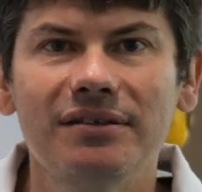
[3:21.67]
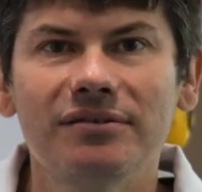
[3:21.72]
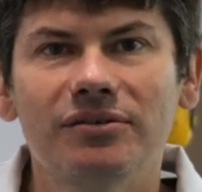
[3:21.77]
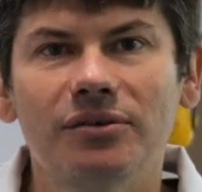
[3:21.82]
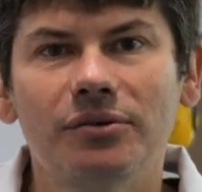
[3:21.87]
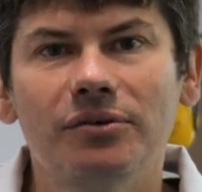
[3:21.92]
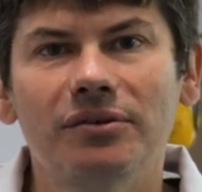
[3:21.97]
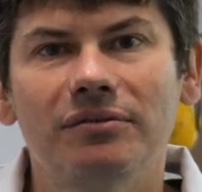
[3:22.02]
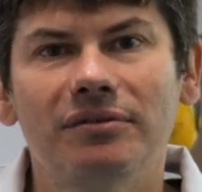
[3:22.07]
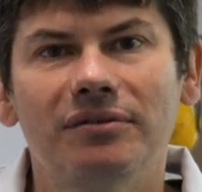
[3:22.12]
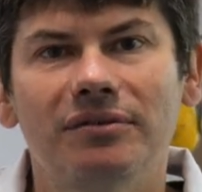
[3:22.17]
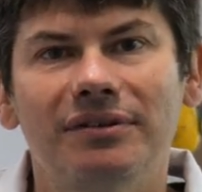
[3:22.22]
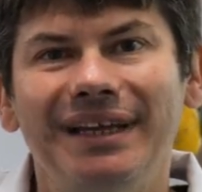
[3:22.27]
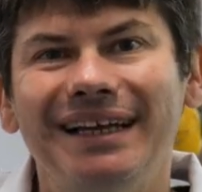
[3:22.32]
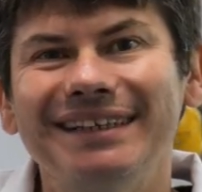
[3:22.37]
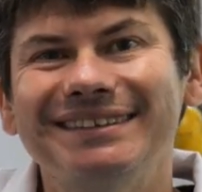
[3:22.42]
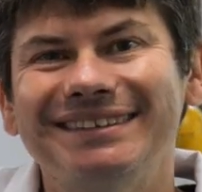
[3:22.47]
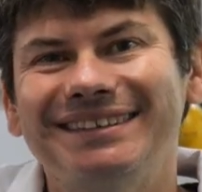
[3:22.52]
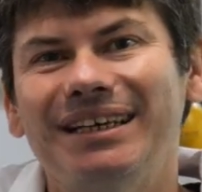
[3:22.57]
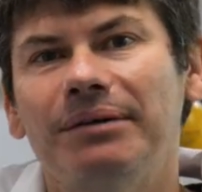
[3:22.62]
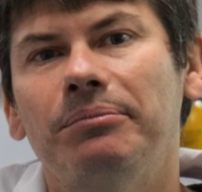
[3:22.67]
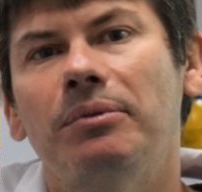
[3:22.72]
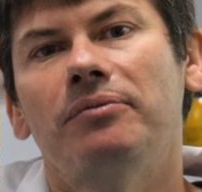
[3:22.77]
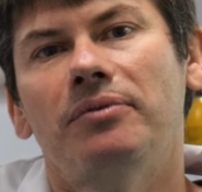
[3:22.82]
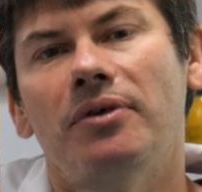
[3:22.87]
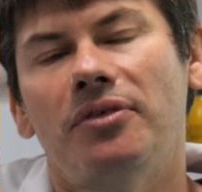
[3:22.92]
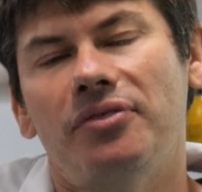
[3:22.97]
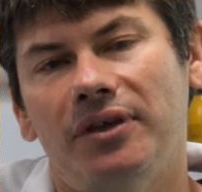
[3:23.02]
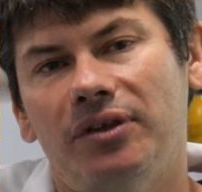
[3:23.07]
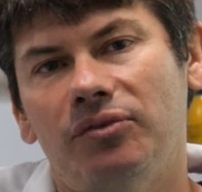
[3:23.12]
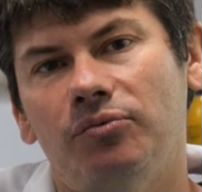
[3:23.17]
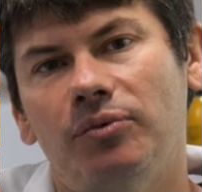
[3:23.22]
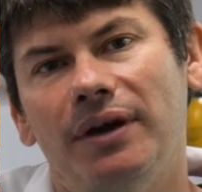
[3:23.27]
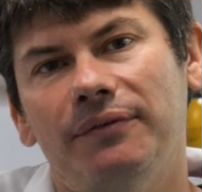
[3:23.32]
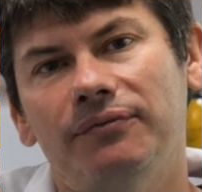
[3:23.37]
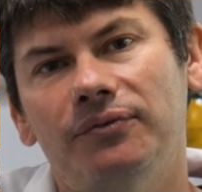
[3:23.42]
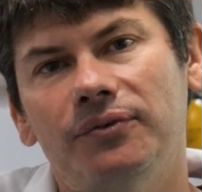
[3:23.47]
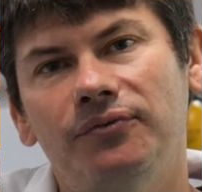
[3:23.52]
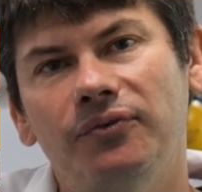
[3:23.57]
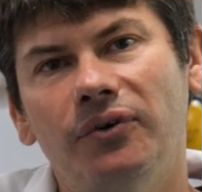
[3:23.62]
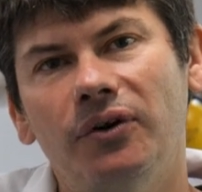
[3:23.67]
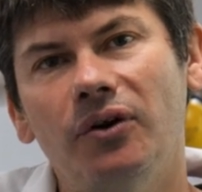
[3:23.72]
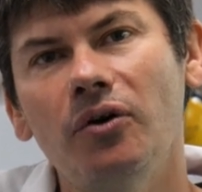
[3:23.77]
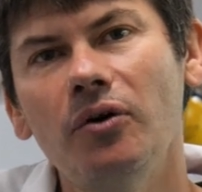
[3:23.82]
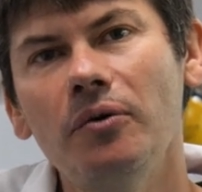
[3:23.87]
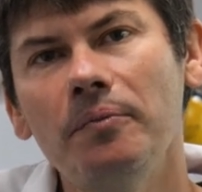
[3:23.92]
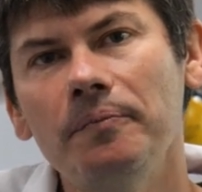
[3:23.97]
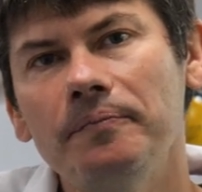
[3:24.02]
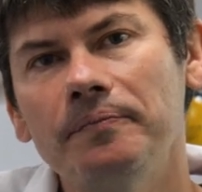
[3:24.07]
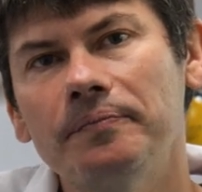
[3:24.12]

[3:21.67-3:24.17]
So that's some of the things we have to follow.